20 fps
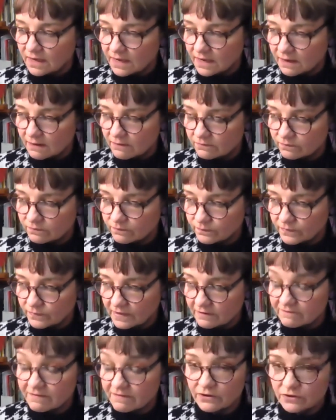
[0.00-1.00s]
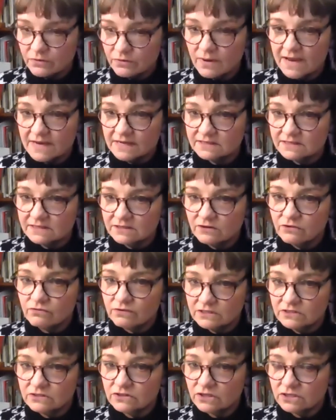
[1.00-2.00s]
um, evaluators
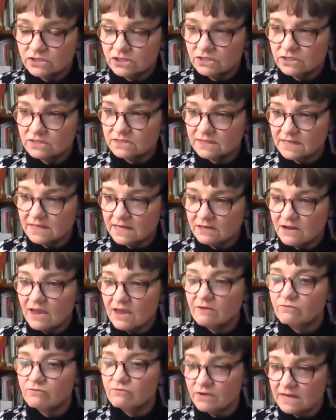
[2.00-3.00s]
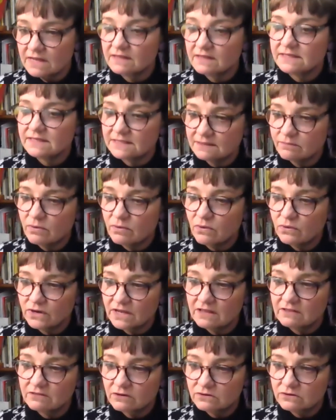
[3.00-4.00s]
and researchers, and, and really
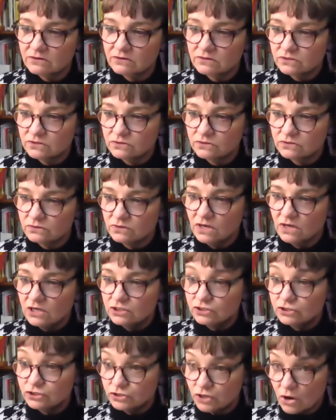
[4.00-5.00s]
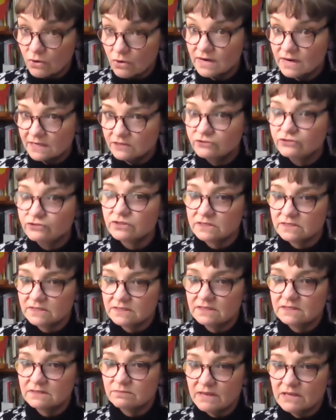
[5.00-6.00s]
supporting those who show an
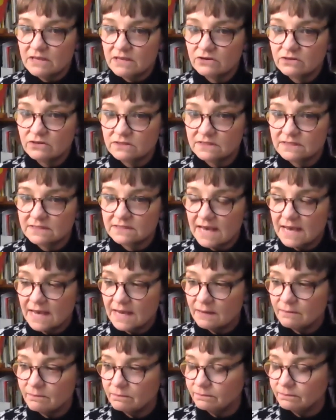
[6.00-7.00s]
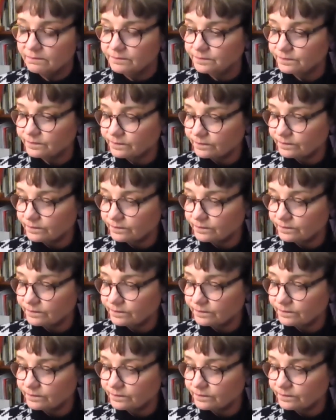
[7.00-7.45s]
interest, because um,